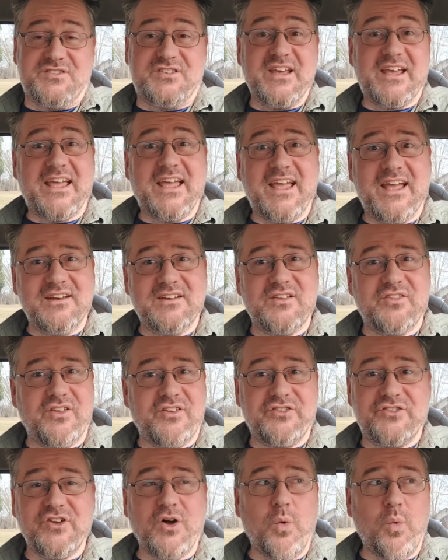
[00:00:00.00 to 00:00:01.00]
digging into
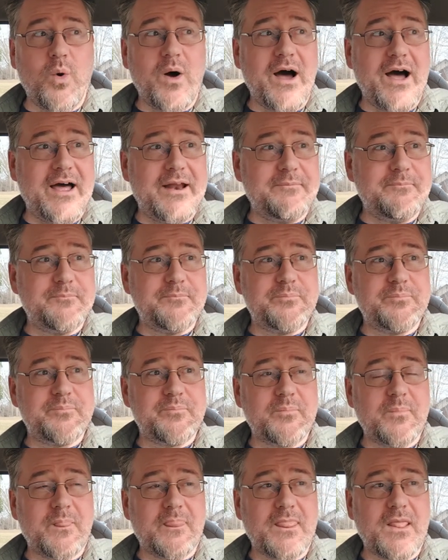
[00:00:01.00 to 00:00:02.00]
the so what,
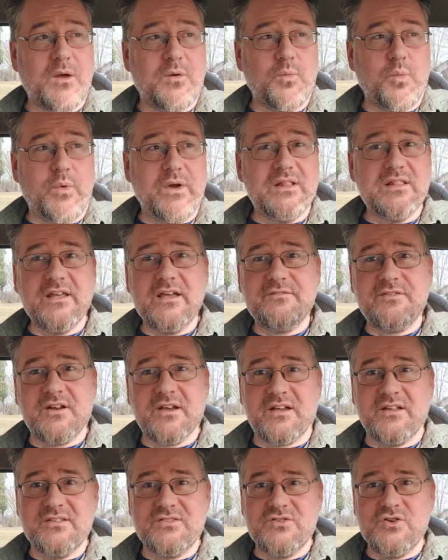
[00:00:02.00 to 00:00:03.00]
we live in
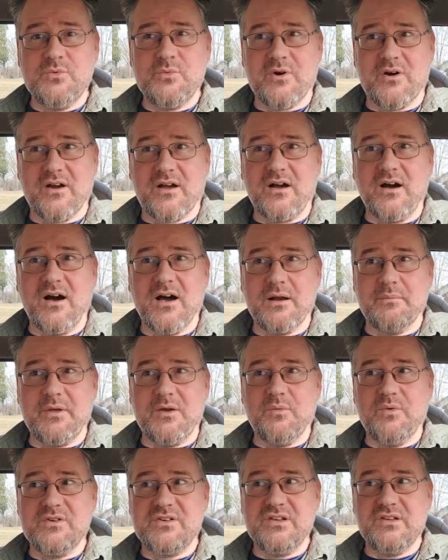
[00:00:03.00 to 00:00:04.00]
a consumer
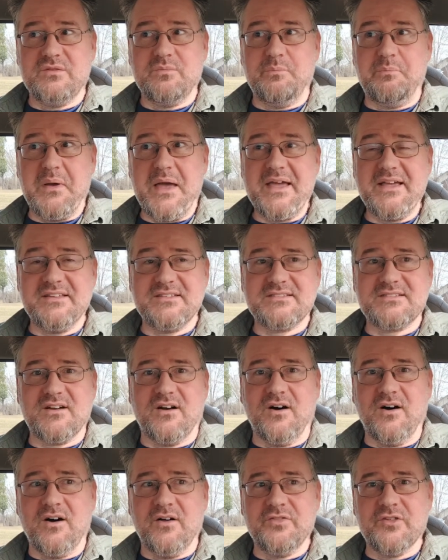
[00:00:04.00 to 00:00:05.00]
economy, which is based
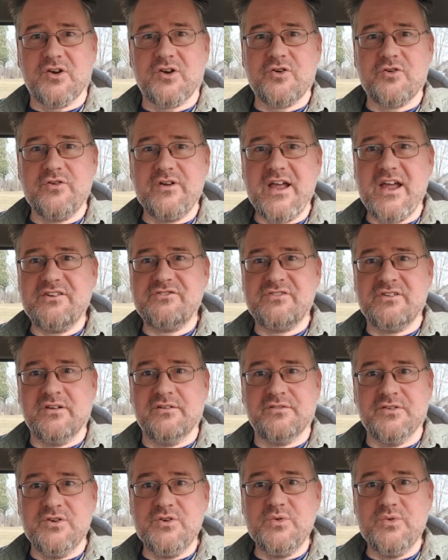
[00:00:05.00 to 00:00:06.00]
on the creation
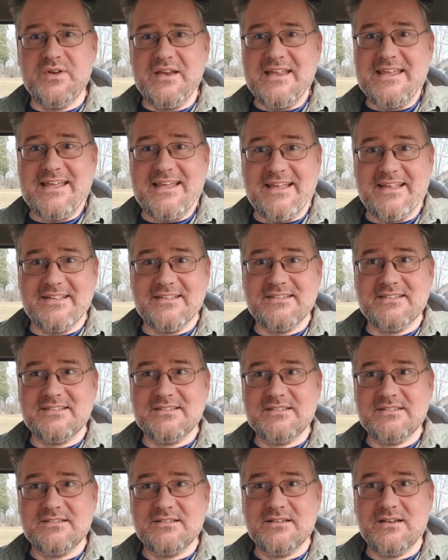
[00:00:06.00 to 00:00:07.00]
of new
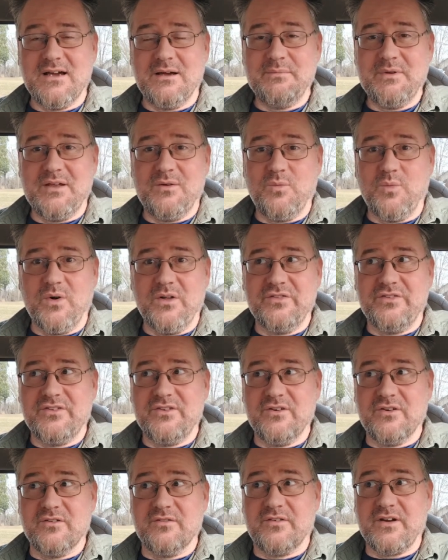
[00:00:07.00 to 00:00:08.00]
needs. I mean, once
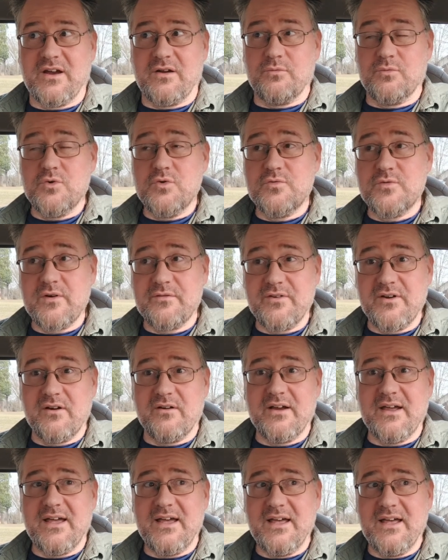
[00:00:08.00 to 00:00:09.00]
you've got a roof over
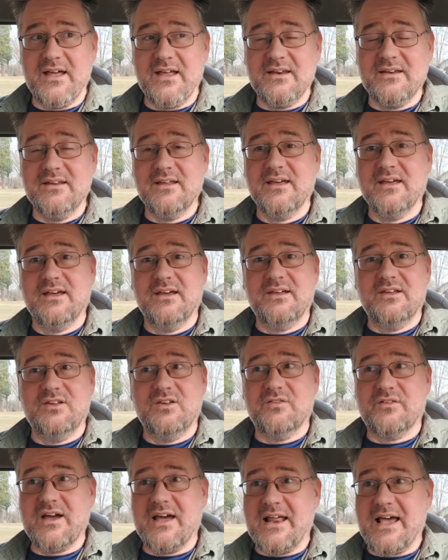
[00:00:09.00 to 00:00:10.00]
your head,
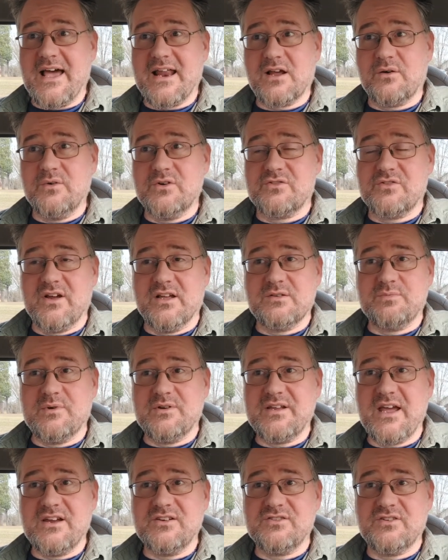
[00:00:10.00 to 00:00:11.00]
you've got adequate
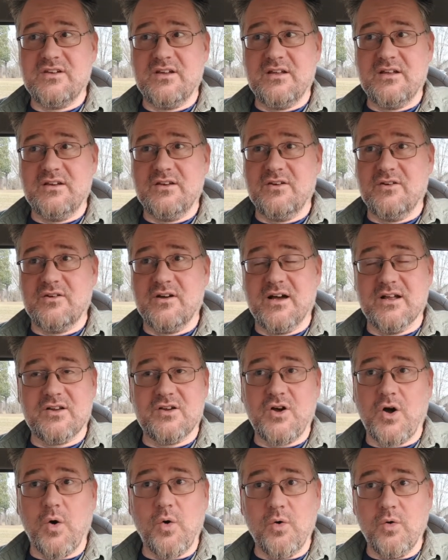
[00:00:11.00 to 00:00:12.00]
transportation, you're
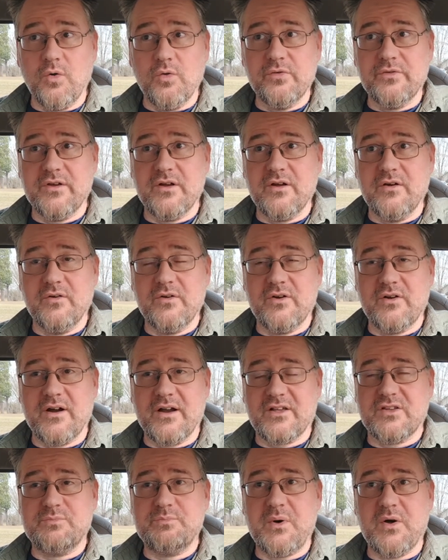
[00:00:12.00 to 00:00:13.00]
not cold, you know, you're
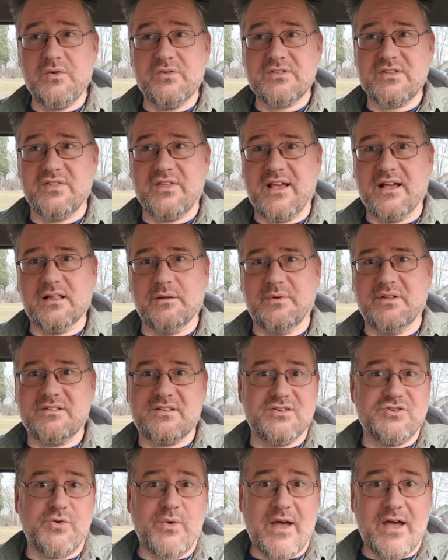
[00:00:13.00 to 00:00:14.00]
not exposed to the
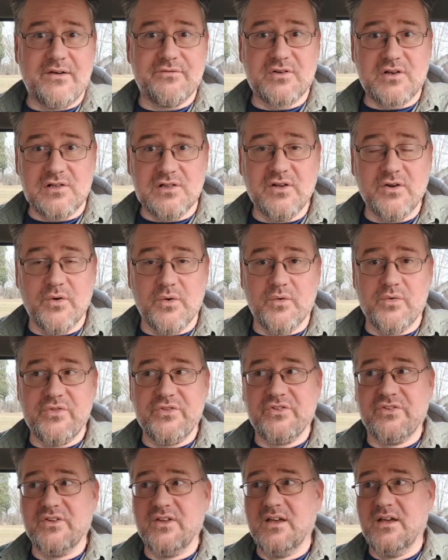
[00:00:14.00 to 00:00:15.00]
elements because you have
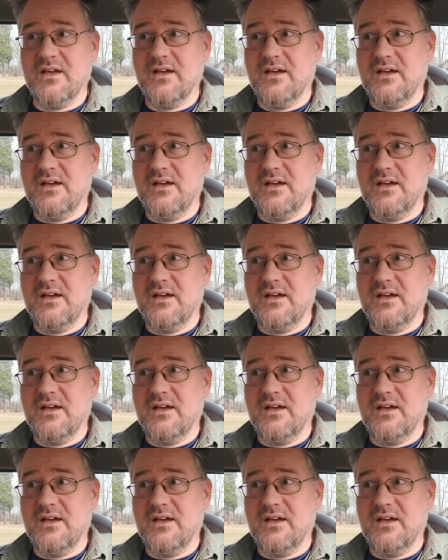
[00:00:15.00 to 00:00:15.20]
clothes,